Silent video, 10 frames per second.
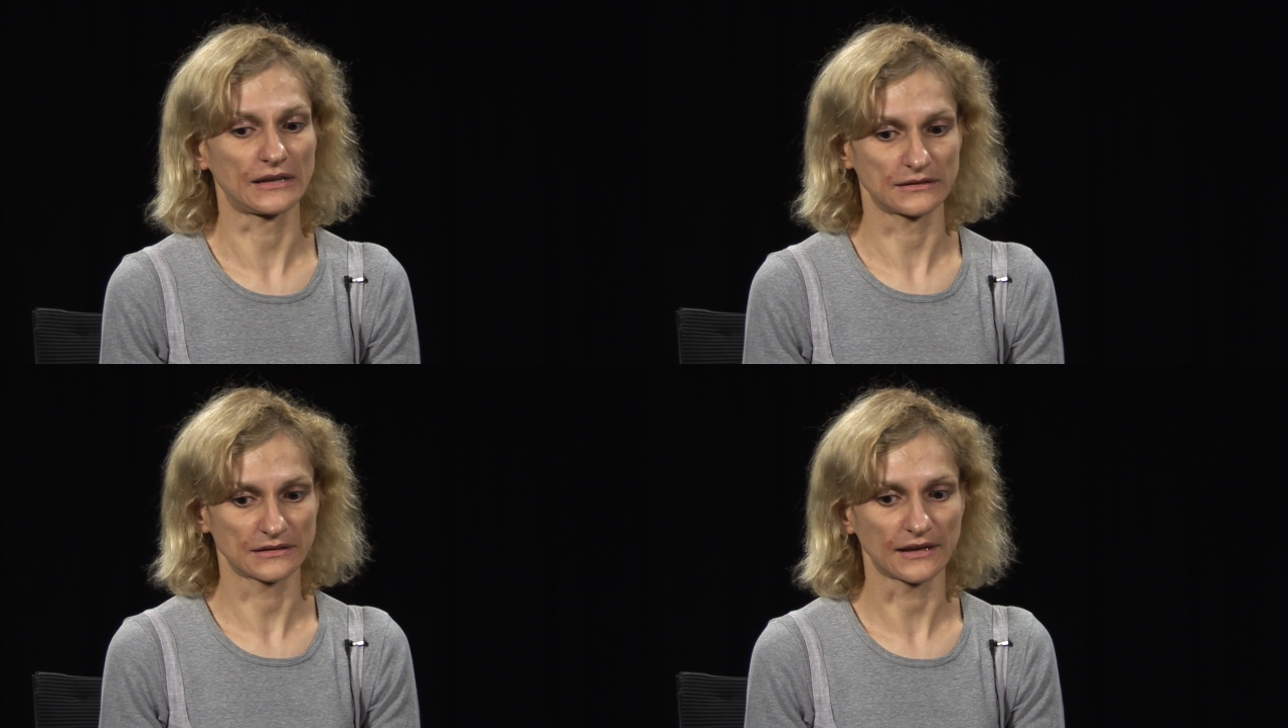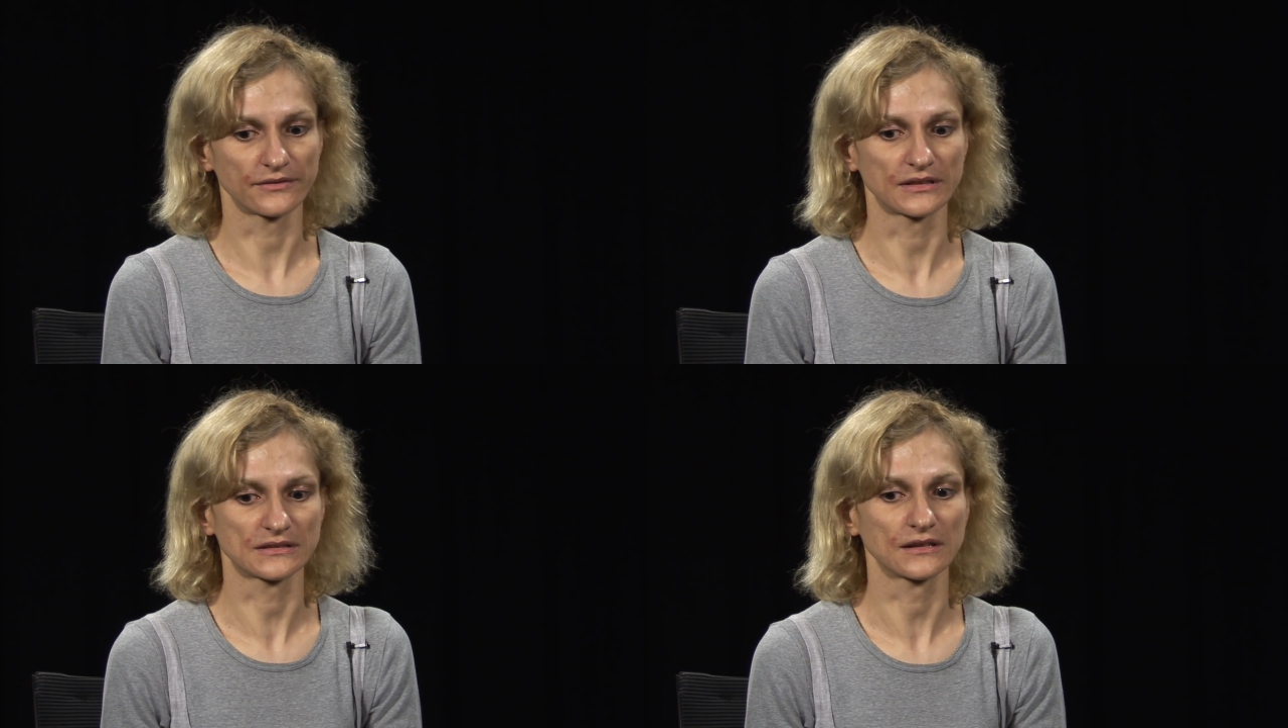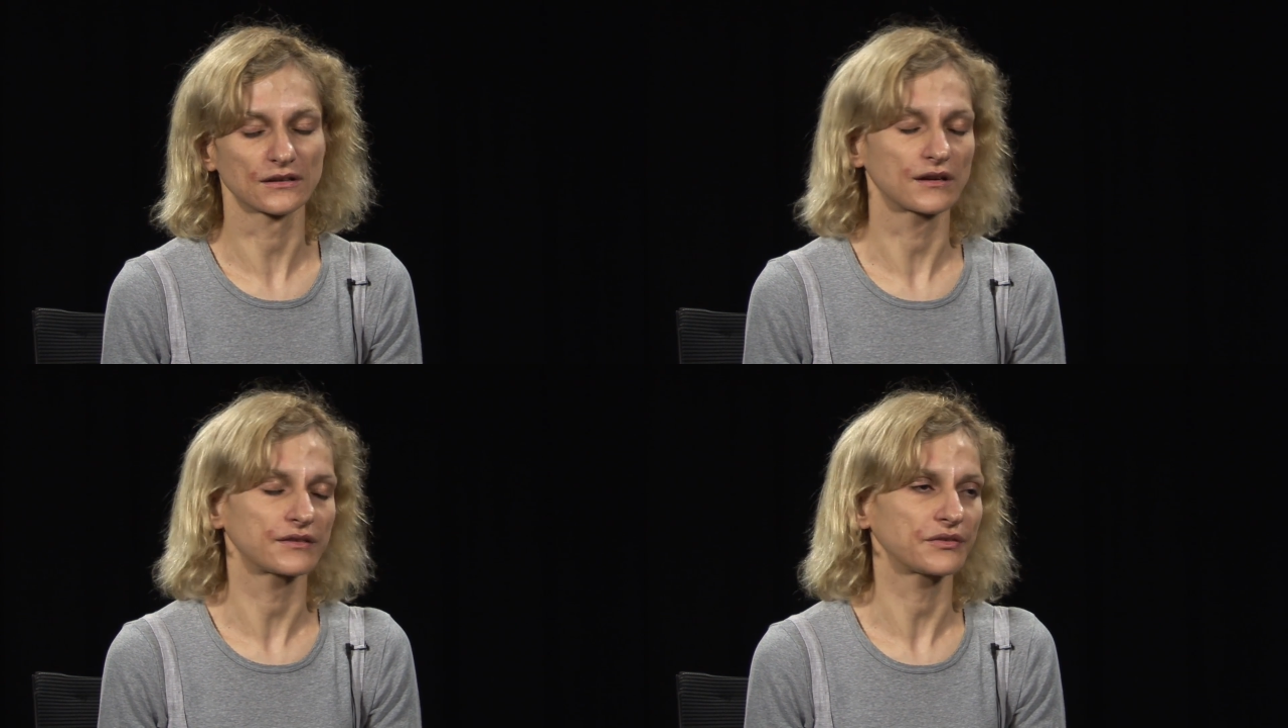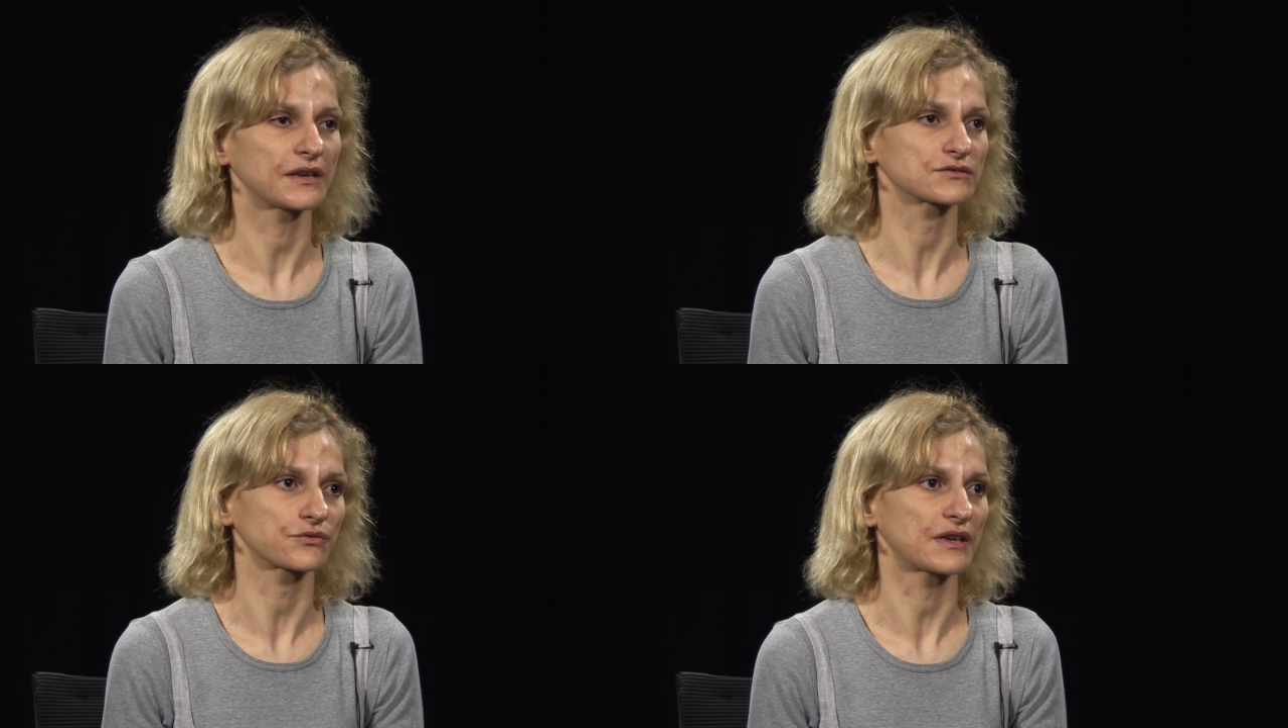let's have this thing, the
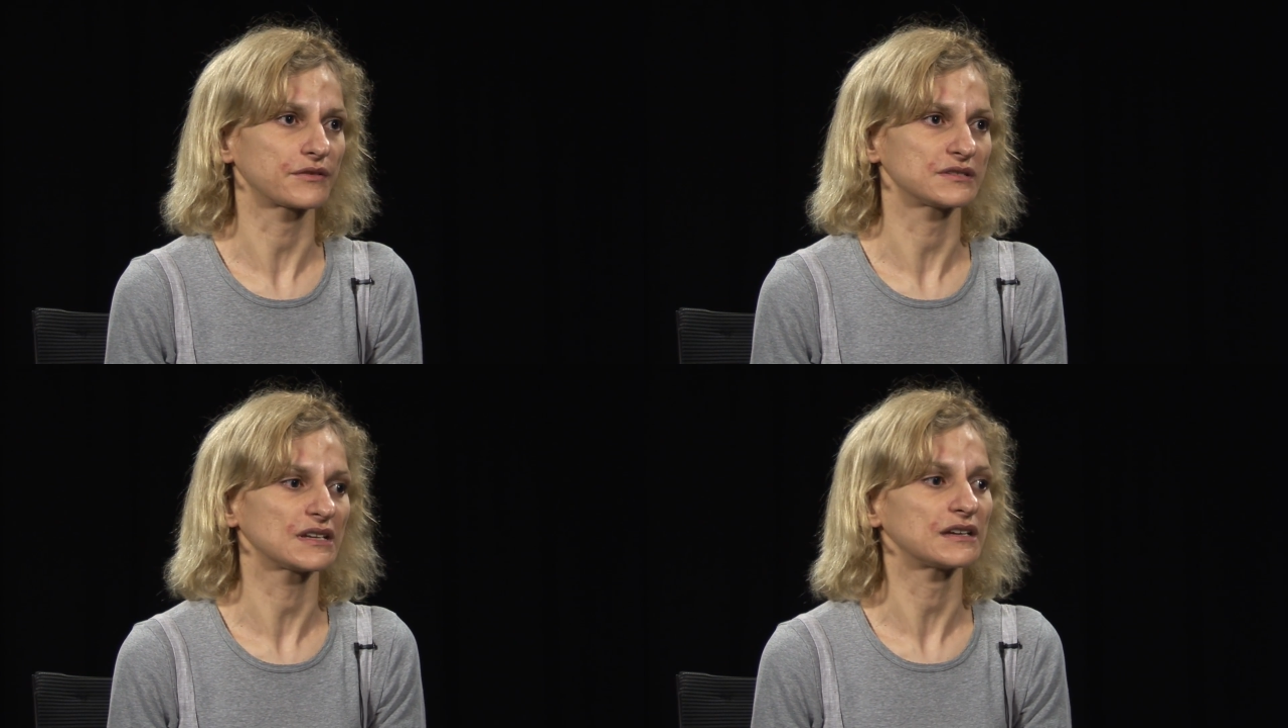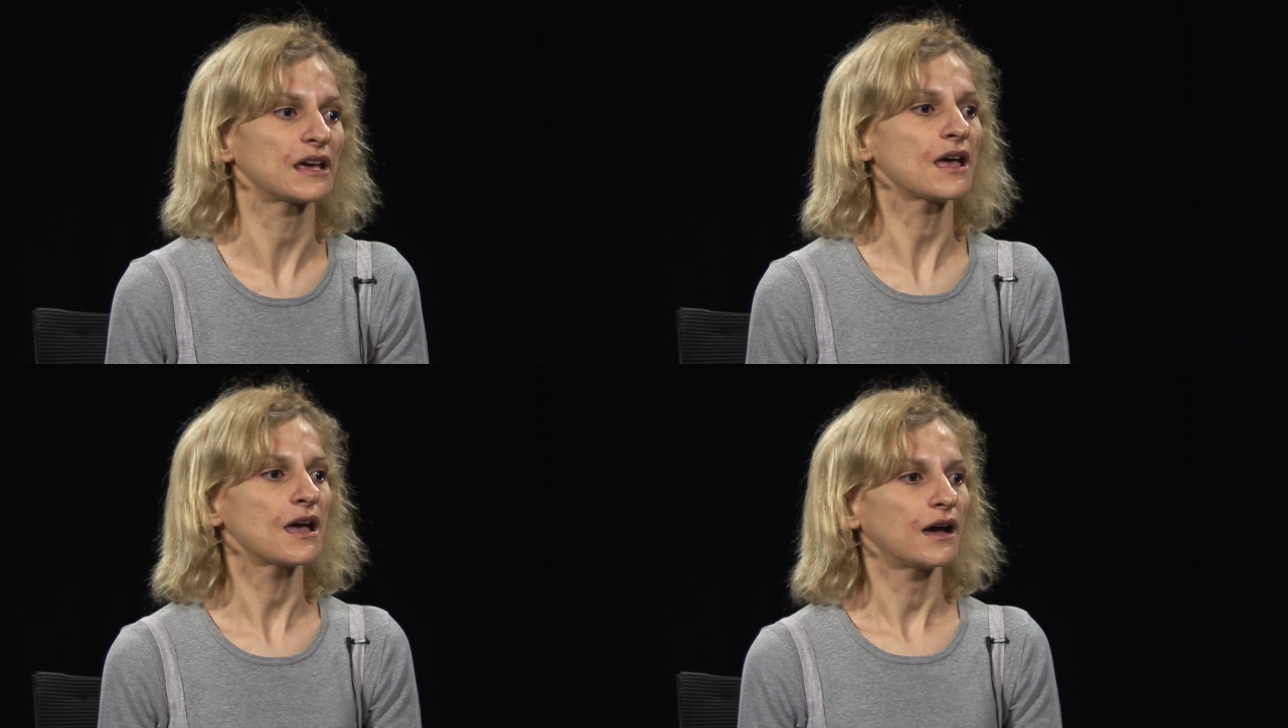things on the other side.